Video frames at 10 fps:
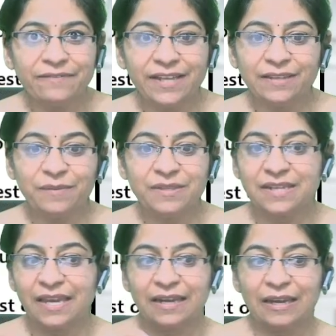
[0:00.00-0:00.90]
the
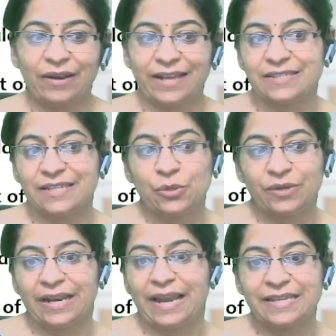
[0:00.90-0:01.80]
mistake. Now, let's say you
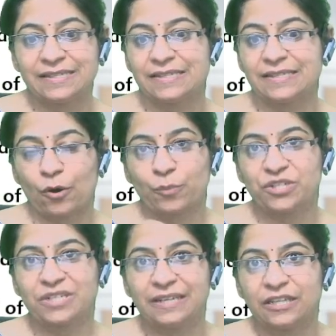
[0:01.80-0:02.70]
realize that
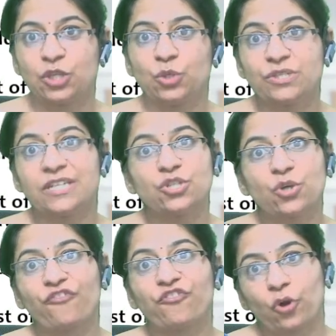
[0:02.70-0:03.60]
the usage
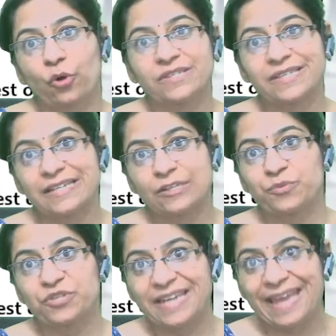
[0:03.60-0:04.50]
of cross in
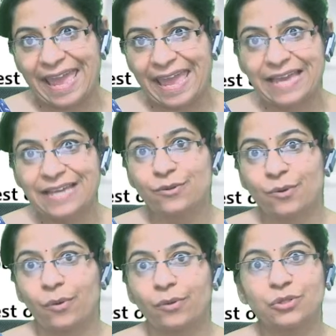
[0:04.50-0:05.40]
option A is
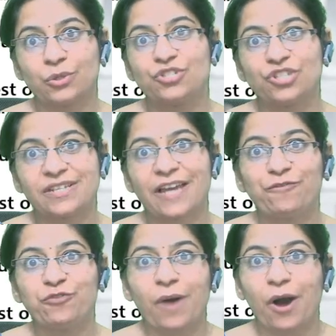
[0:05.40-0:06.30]
wrong. So you just have
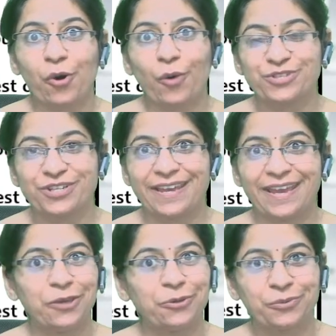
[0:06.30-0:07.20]
to mark option
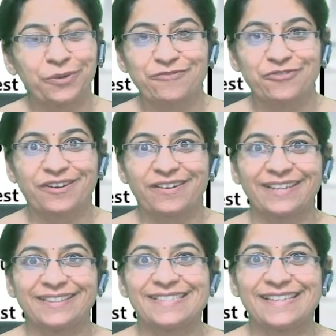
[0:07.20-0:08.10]
A. You don't have to
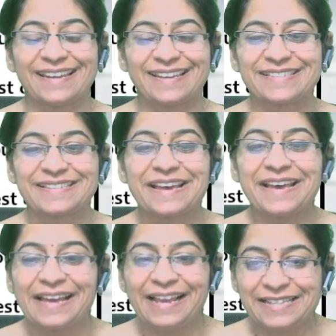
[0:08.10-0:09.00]
correct the sentence.
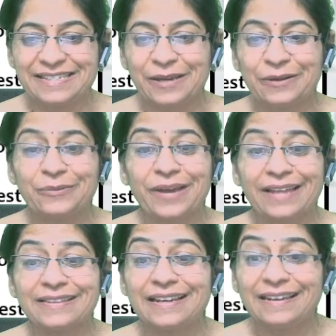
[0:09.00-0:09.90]
Let's take a look
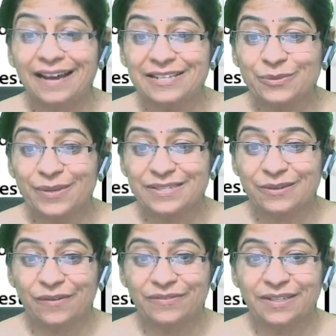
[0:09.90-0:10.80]
at the last question
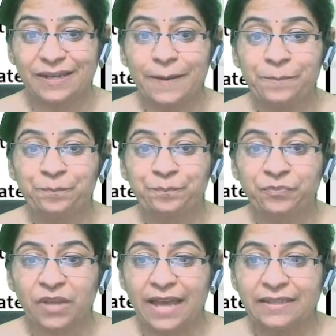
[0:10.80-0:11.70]
of the day.
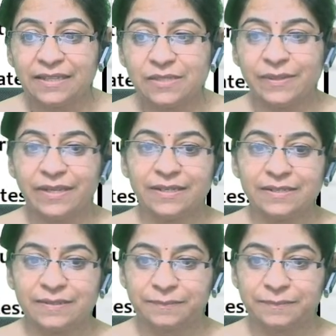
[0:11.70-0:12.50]
And this one is,